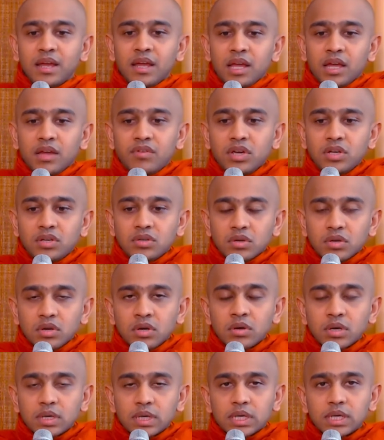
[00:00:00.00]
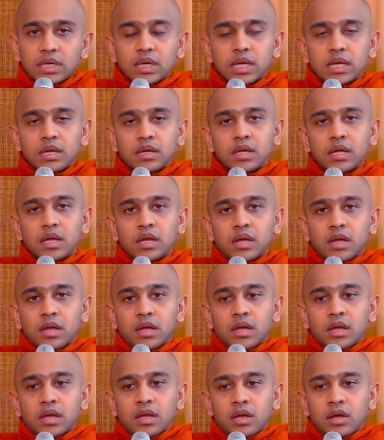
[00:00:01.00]
We should look
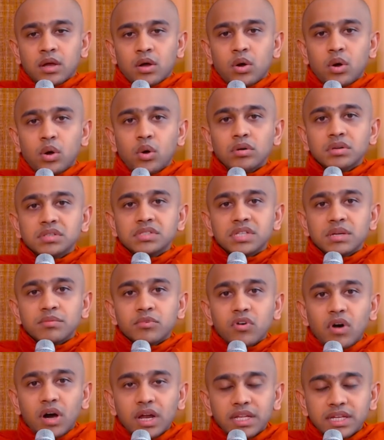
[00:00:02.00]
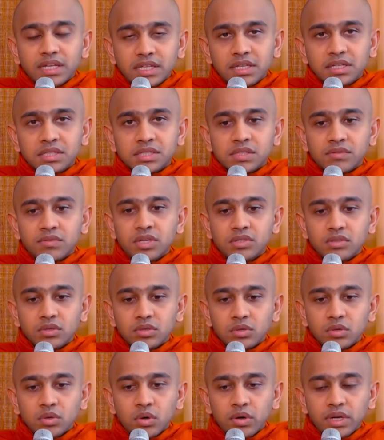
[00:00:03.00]
wholesome qualities. We should
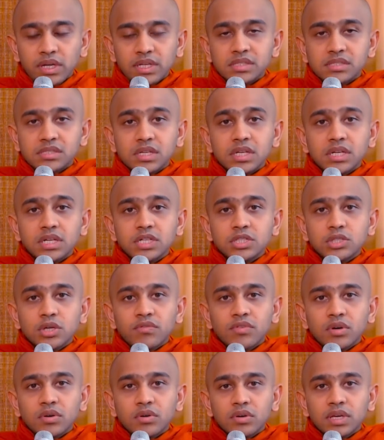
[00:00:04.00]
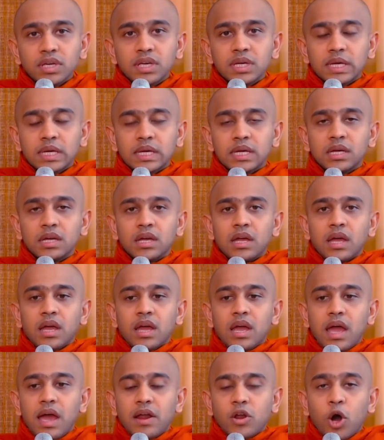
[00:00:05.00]
go in search of looking
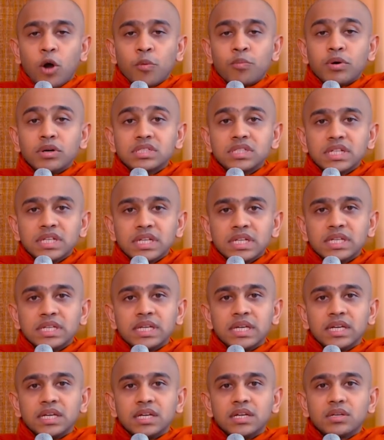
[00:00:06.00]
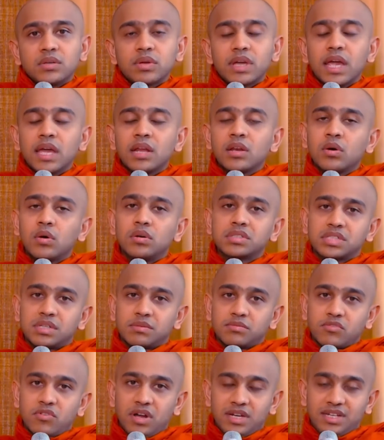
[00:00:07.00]
an opportunity to gain wholesome
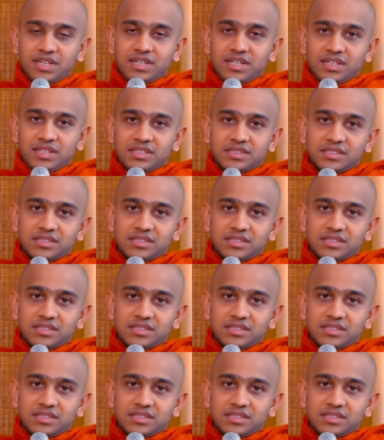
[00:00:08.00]
qualities,